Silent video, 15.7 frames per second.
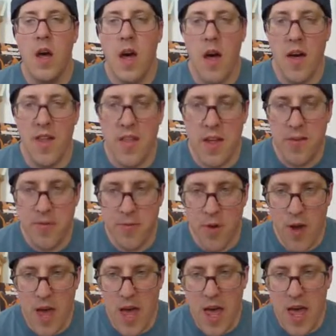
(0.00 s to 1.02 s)
And then
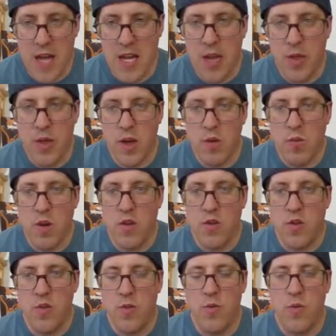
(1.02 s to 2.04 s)
for anything we
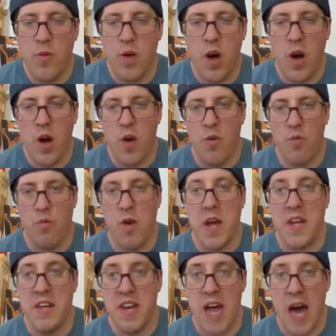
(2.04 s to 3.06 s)
do
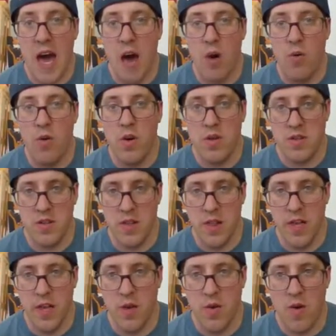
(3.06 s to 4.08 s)
right now until
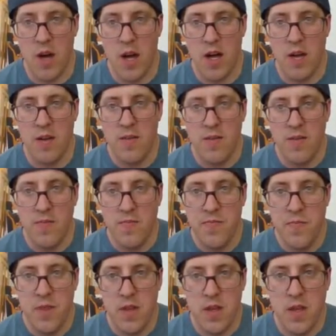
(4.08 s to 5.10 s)
later on,
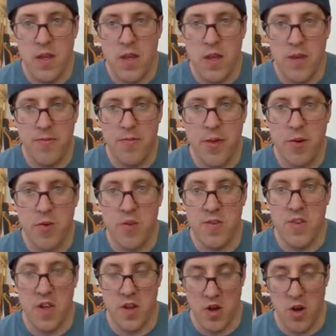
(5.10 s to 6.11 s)
if there is
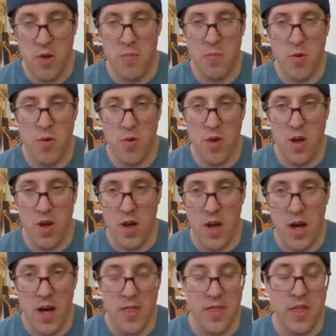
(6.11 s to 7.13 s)
a number
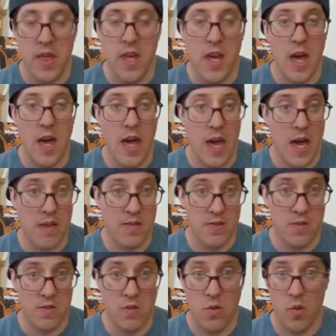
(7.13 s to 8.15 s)
on the x
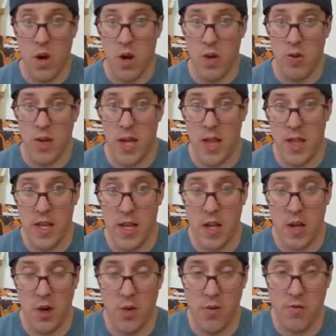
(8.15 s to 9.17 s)
squared, a leading
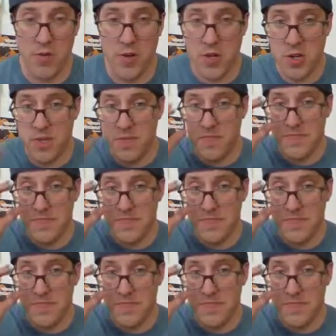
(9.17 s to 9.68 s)
coefficient,